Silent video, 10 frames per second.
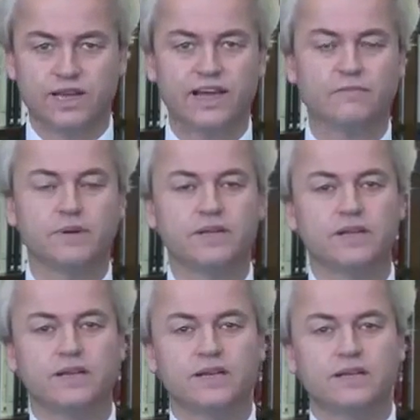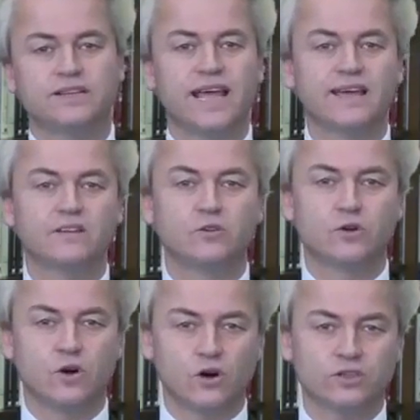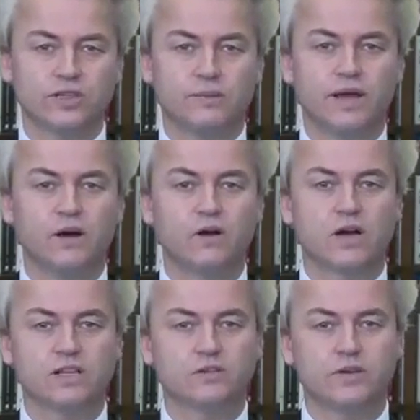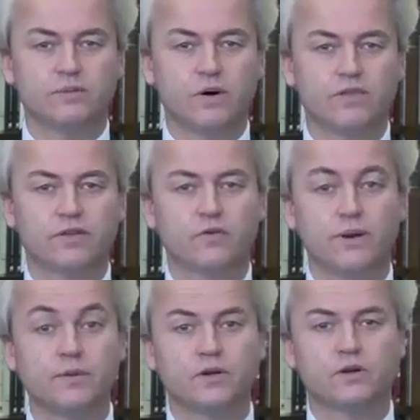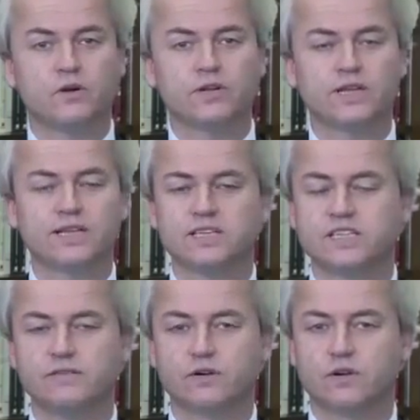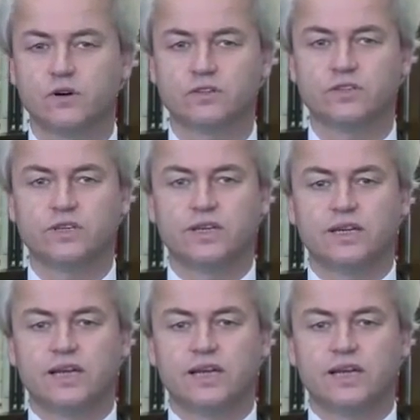I have been taken to court in my own country, both the criminal court and the civil court.